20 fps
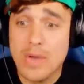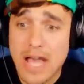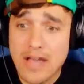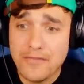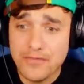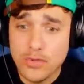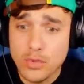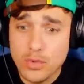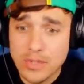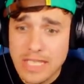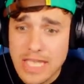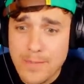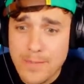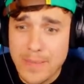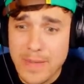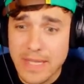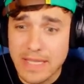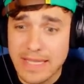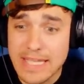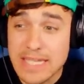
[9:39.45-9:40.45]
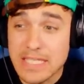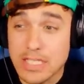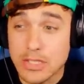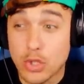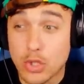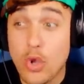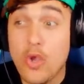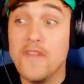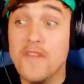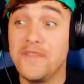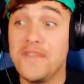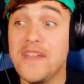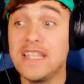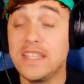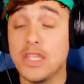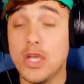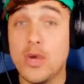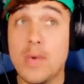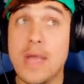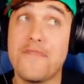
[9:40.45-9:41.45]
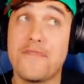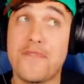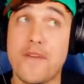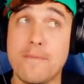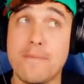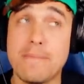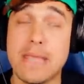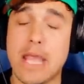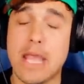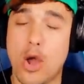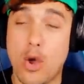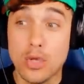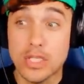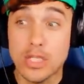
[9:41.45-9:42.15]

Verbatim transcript: you have to keep at least two feet away from me,